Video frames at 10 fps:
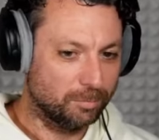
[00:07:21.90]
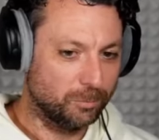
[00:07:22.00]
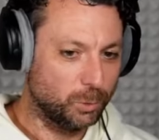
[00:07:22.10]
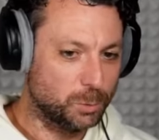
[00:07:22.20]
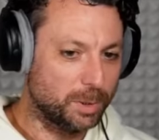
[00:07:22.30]

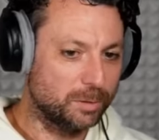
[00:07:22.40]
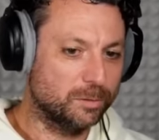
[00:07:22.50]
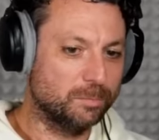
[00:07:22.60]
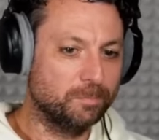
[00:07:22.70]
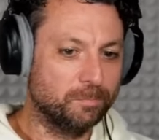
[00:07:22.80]
which
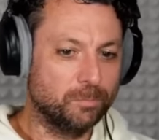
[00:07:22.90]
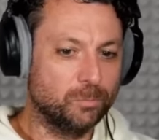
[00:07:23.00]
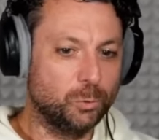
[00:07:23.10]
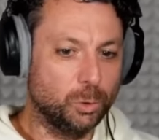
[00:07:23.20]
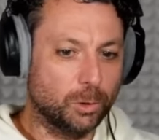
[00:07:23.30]
means,
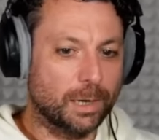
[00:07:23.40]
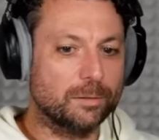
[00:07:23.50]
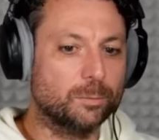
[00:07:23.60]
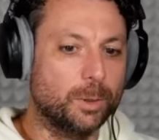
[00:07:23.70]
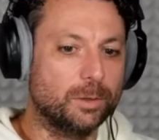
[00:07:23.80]
do your
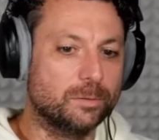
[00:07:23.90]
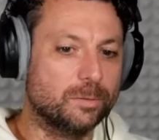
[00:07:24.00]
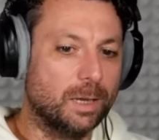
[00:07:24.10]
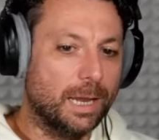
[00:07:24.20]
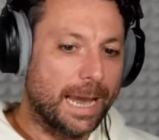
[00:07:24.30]
customers
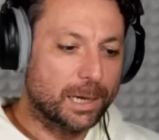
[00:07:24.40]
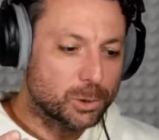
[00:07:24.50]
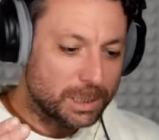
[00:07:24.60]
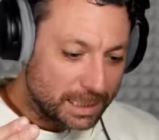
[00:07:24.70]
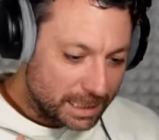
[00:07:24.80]

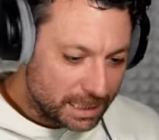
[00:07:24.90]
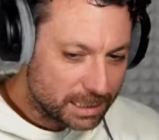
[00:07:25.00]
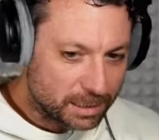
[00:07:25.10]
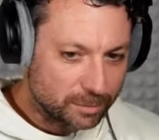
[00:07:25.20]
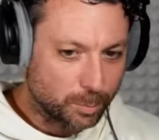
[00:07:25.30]
actually need
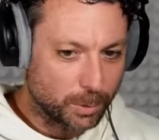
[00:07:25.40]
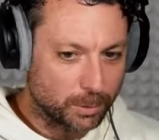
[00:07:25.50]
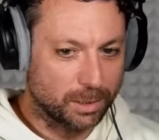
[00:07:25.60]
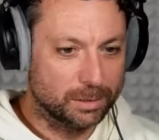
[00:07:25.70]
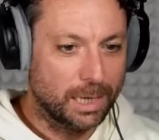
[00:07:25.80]
this
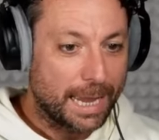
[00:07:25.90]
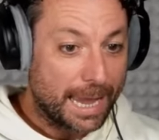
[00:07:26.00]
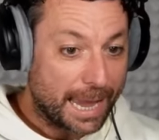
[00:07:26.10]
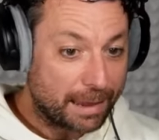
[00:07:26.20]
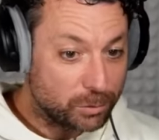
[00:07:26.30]
product?
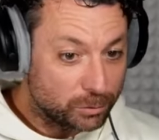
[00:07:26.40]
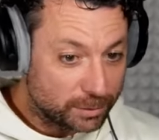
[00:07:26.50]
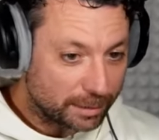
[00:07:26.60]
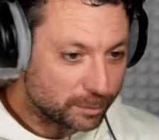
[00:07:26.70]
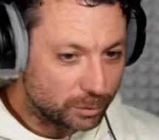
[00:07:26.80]
Have you
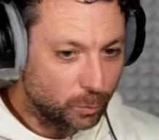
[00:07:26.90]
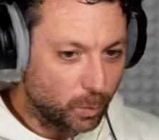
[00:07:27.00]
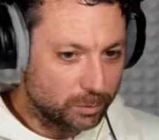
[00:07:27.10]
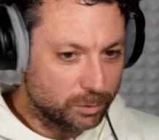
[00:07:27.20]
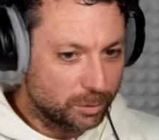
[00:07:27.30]
tested the
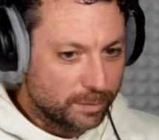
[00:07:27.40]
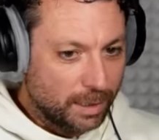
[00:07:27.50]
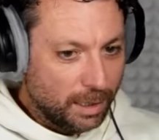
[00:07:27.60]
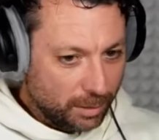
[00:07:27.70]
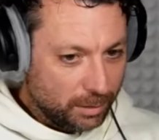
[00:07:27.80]
waters,
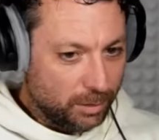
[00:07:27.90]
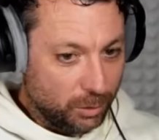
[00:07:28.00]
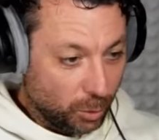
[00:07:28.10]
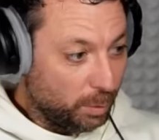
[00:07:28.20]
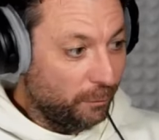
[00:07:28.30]

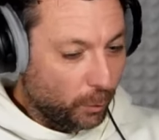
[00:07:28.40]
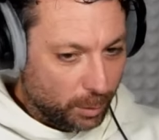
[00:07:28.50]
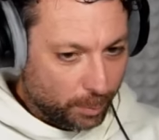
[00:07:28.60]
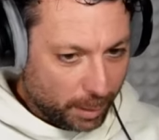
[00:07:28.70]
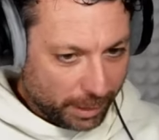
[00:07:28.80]
before
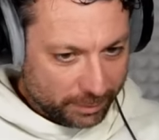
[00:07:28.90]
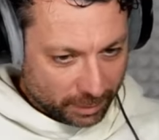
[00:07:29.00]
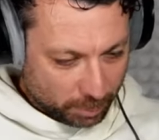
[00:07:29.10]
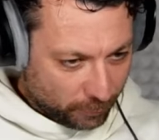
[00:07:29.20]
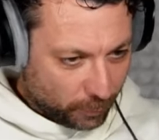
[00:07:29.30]
implementing,
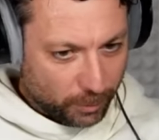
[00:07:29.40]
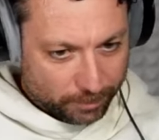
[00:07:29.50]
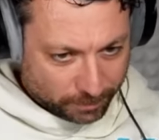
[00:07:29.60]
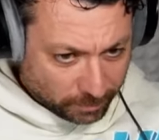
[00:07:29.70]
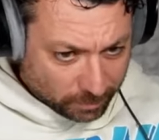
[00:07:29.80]
before
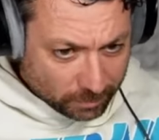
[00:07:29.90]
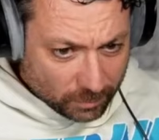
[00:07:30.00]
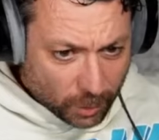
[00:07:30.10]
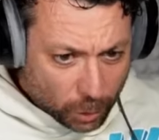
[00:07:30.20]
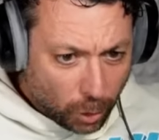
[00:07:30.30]

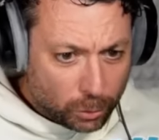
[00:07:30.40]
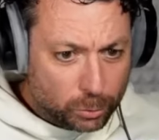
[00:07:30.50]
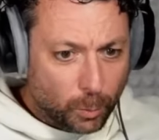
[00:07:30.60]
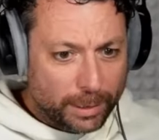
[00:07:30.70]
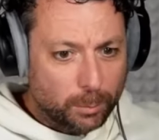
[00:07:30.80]
going to
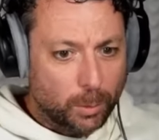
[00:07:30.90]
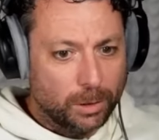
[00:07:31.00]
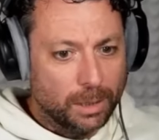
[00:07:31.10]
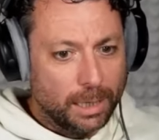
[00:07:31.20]
the whiteboard